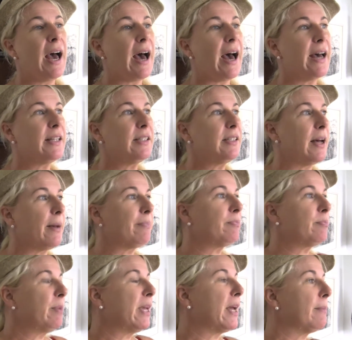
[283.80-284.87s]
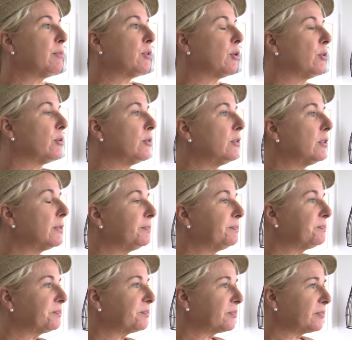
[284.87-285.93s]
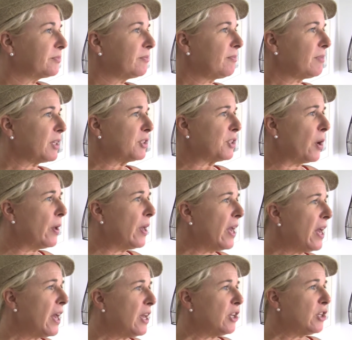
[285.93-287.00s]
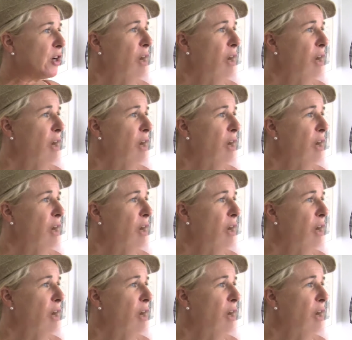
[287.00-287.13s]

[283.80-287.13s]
as pick-up tools. So, you